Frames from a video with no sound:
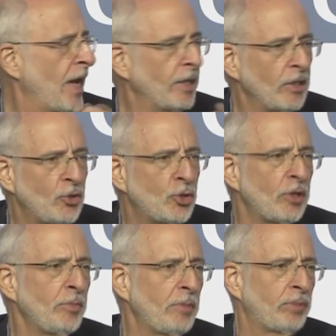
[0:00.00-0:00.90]
and
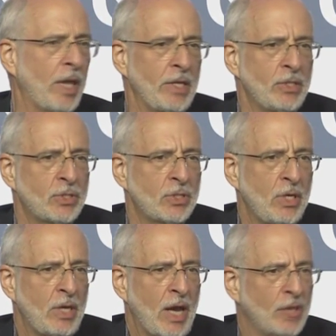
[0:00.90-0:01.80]
legitimate place
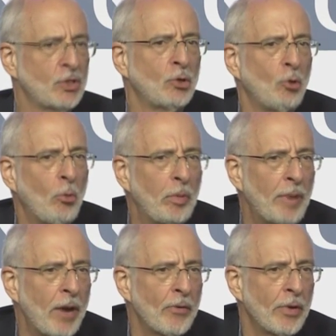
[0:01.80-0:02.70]
as a global
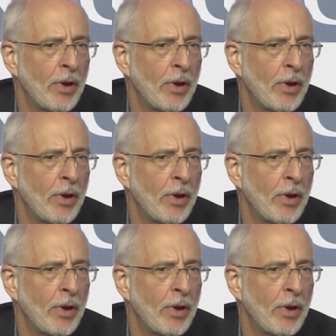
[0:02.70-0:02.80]
power,